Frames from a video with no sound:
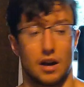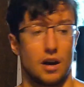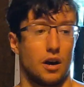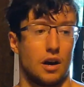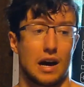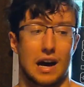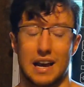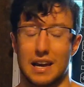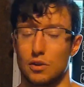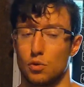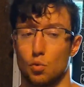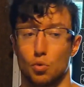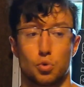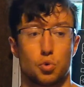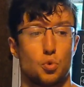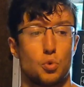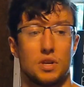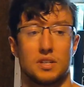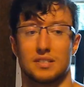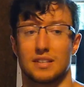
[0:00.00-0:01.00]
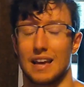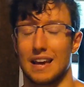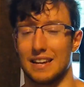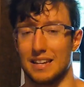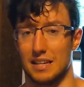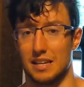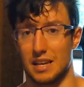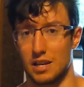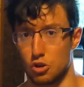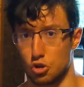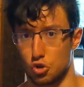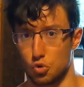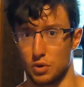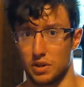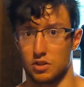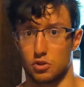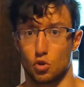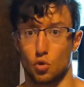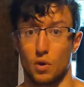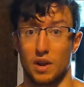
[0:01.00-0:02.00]
I don't risk any
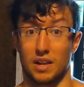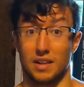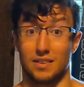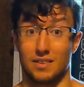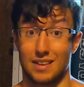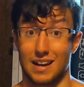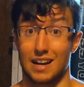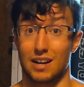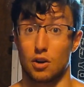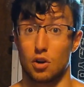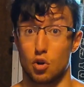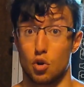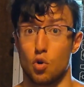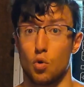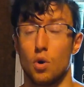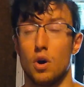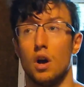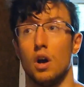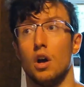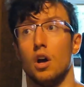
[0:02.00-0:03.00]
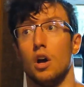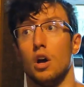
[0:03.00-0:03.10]
injuries going that low